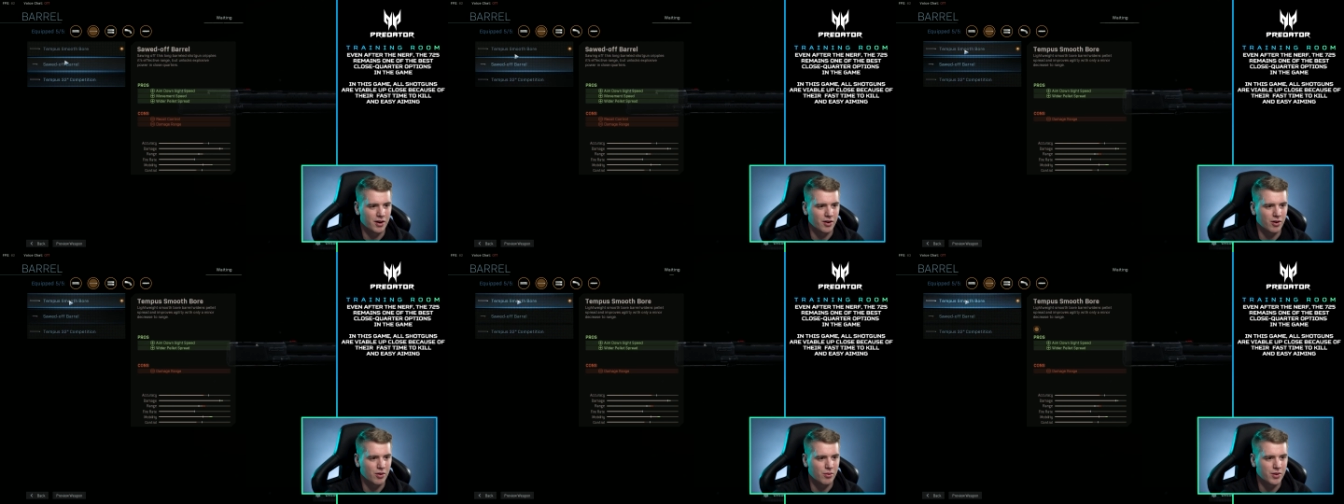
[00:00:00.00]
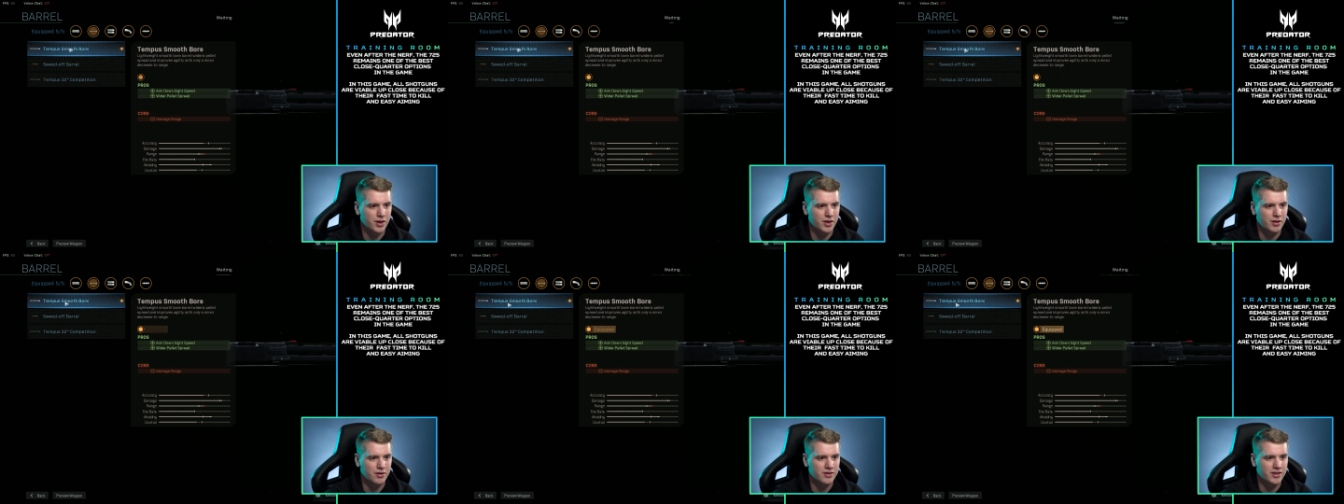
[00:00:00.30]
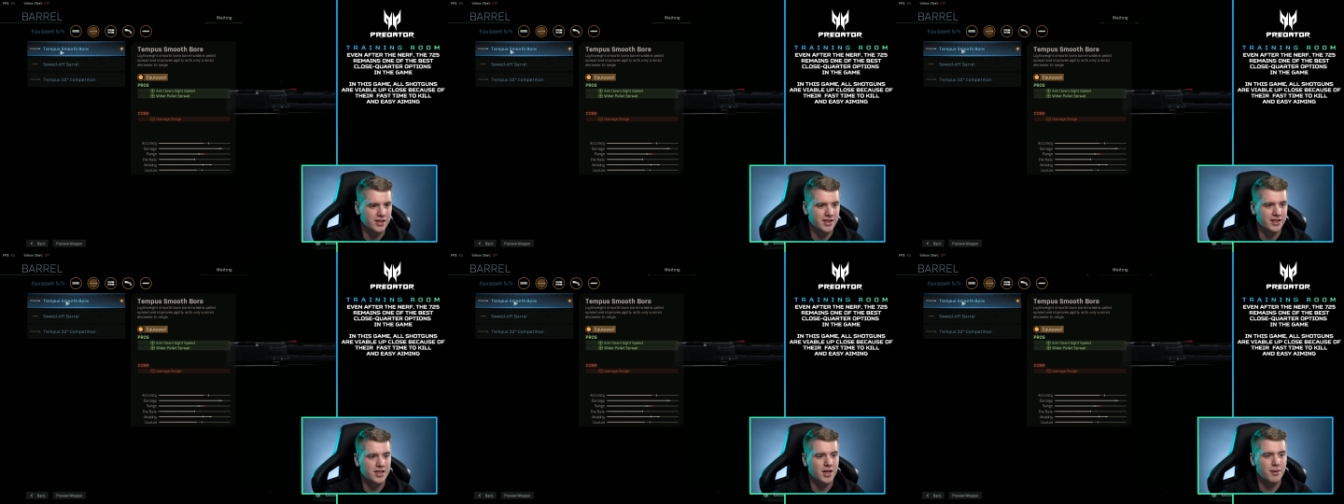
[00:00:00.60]
barrel, we're
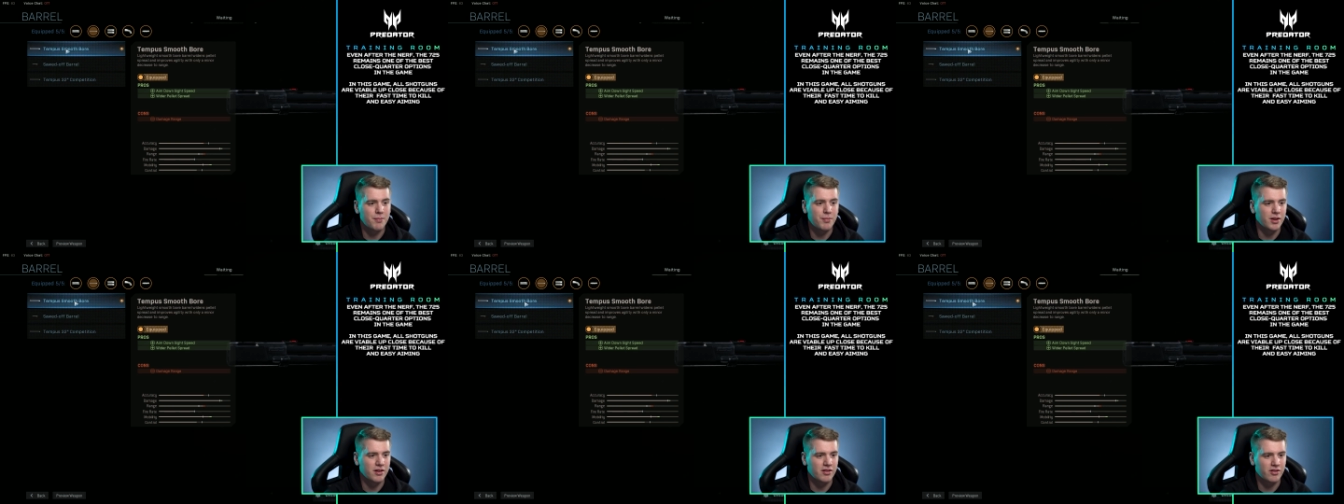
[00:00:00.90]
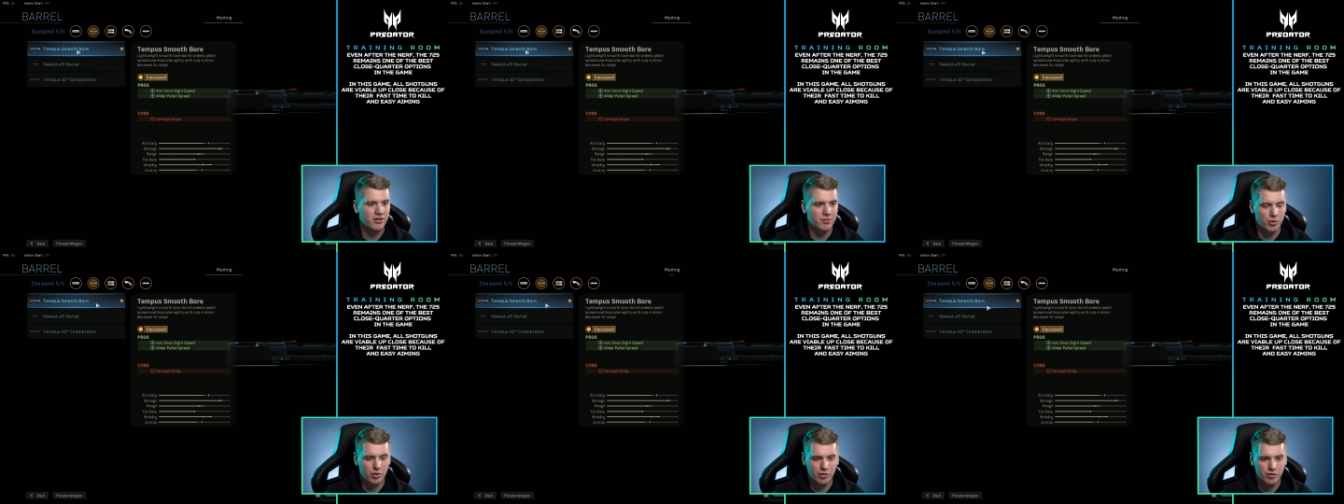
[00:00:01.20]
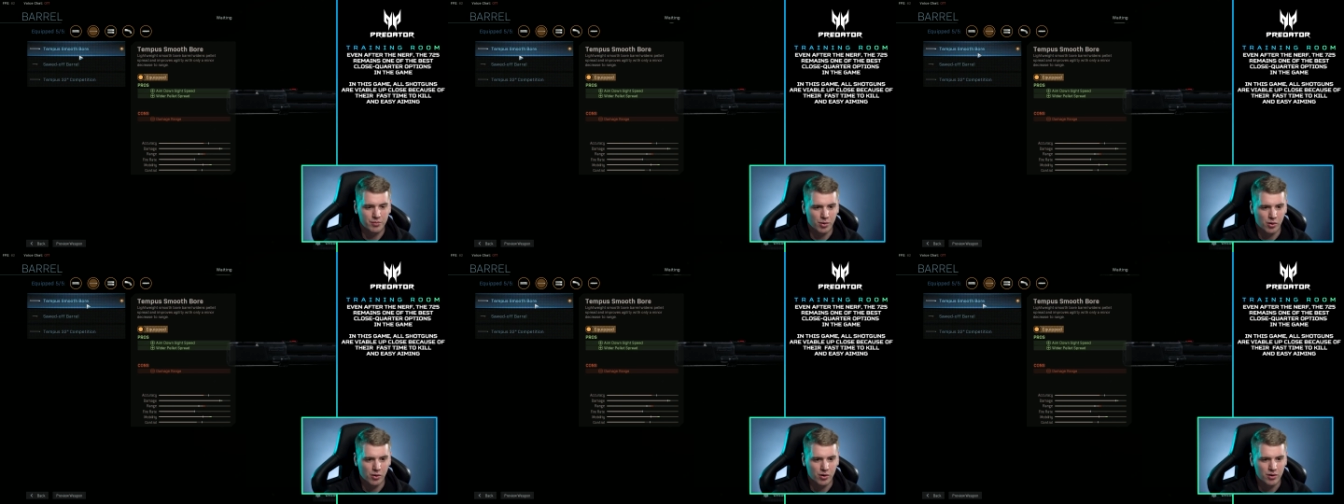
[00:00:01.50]
using the Tempus
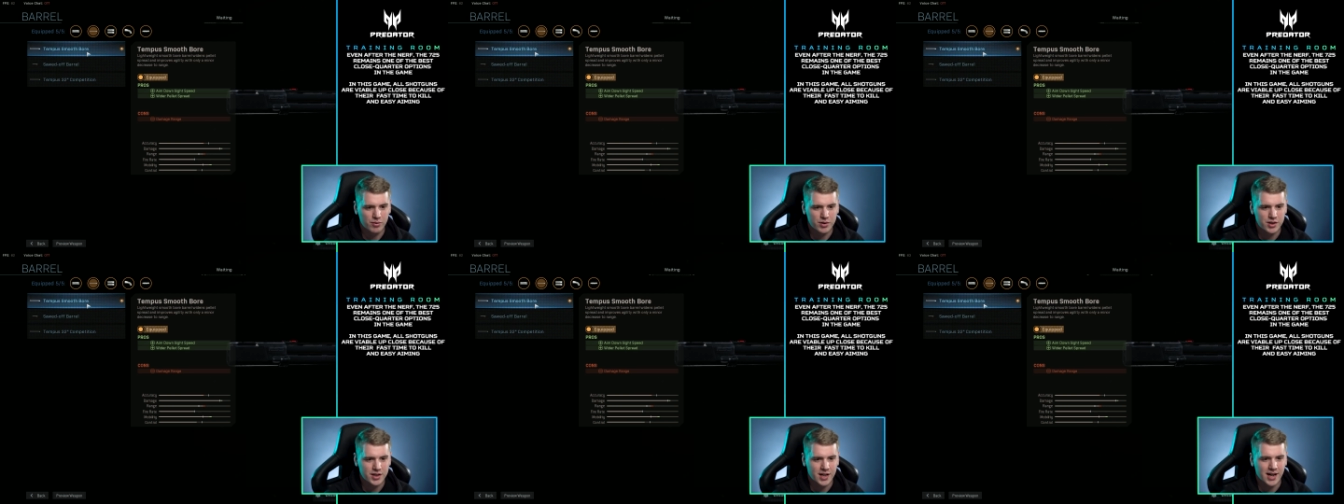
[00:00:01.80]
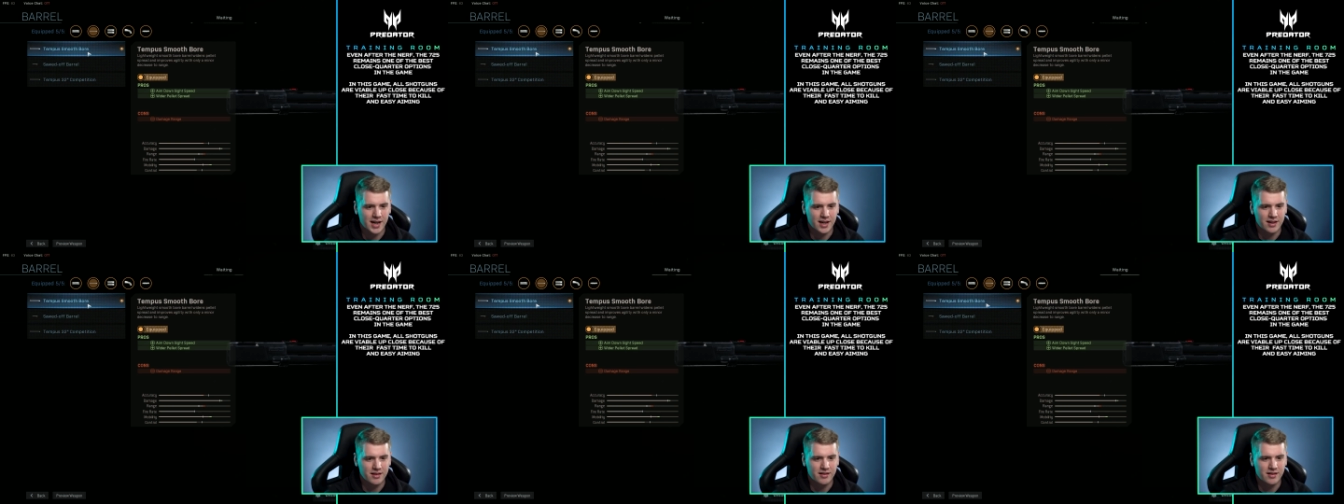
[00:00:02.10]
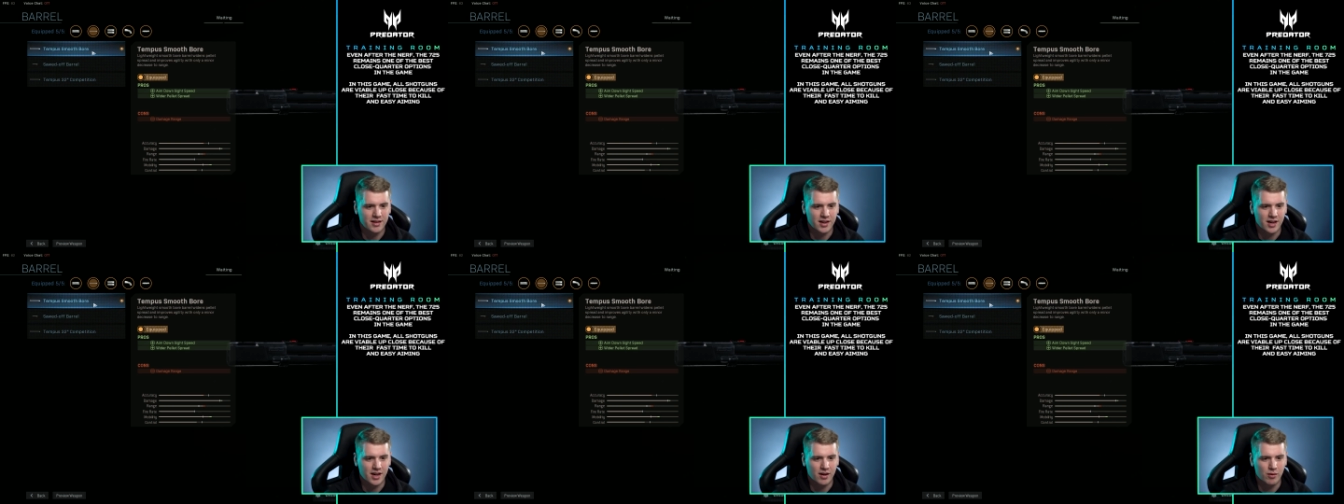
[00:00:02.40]
Smooth Bore, which
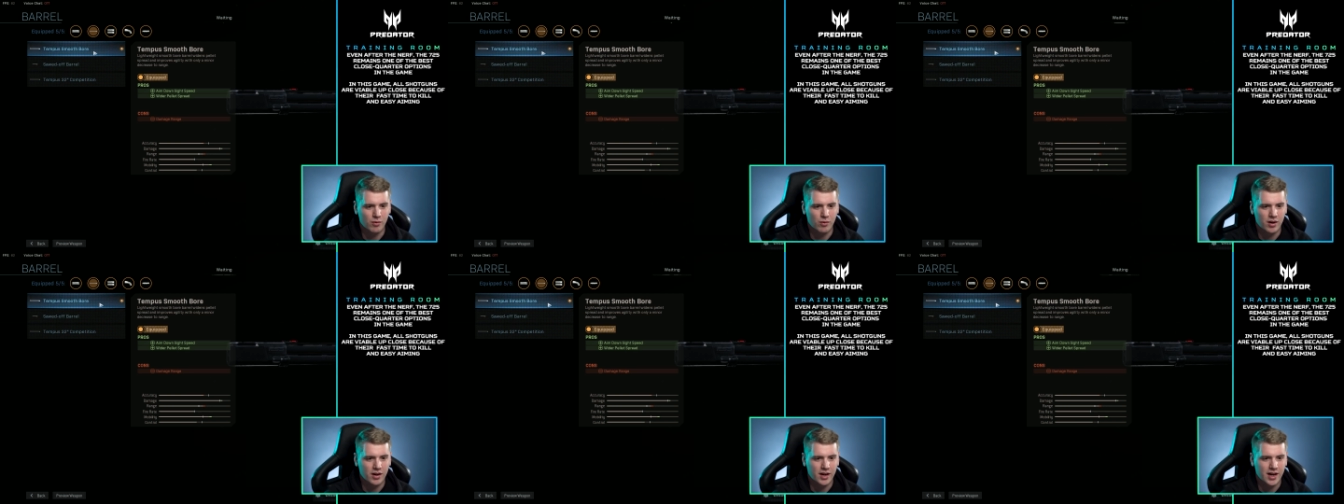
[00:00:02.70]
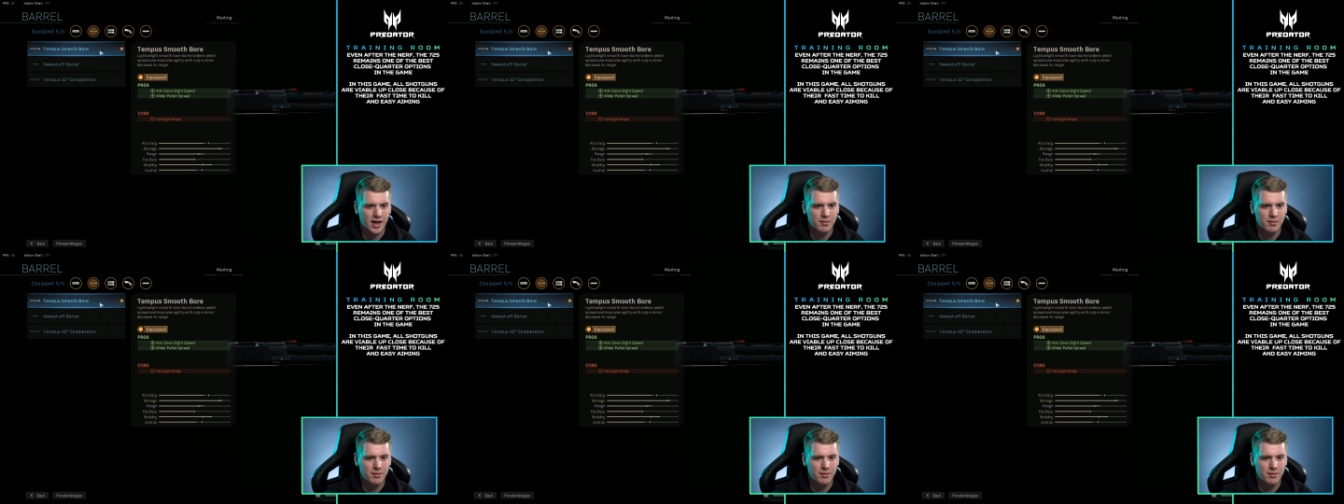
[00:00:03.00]
adds uh,